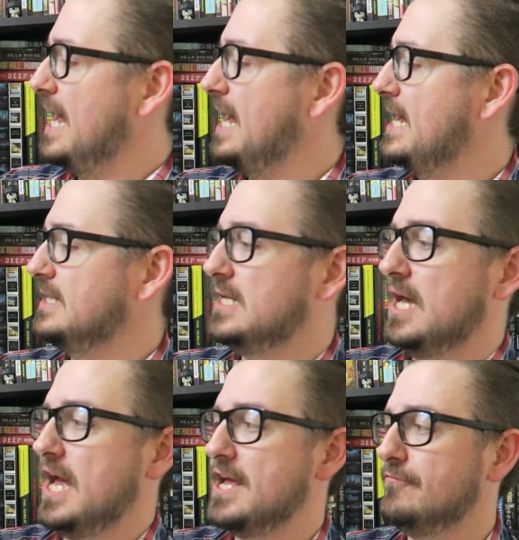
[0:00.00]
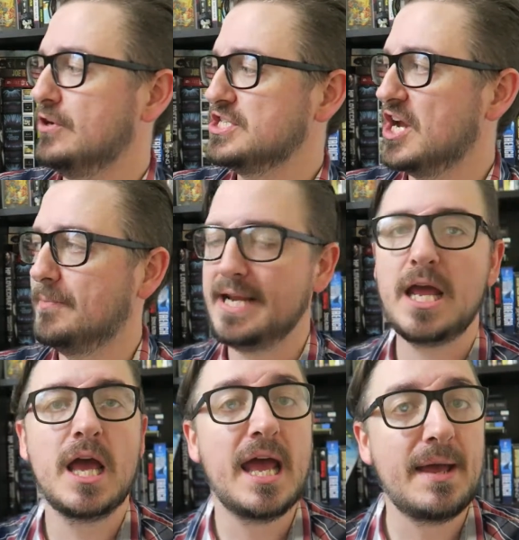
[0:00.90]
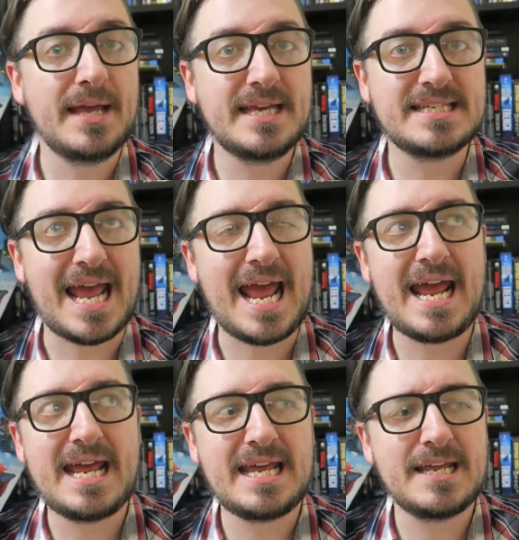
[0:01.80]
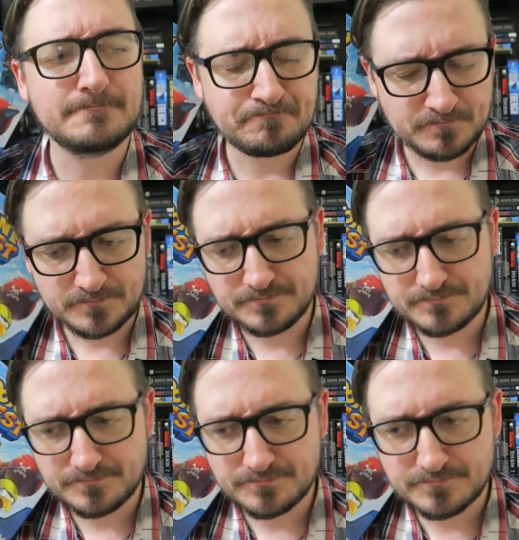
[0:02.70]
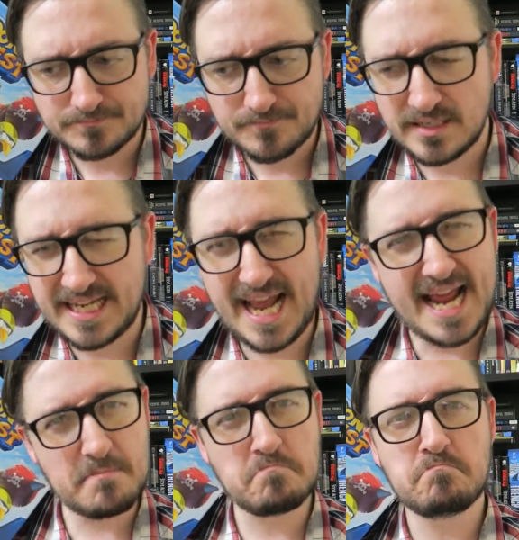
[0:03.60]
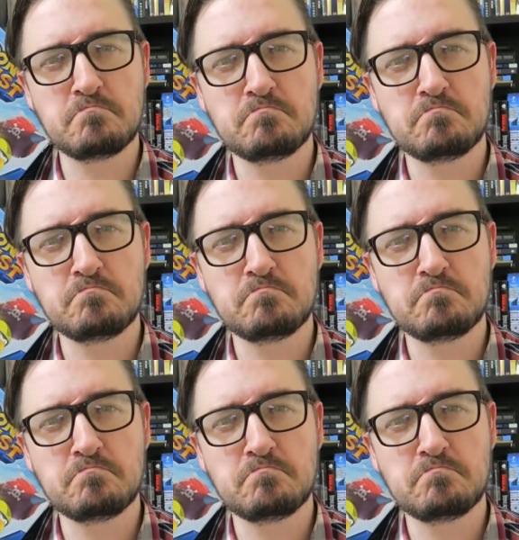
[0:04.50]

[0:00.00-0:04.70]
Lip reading: and a French company, is a game.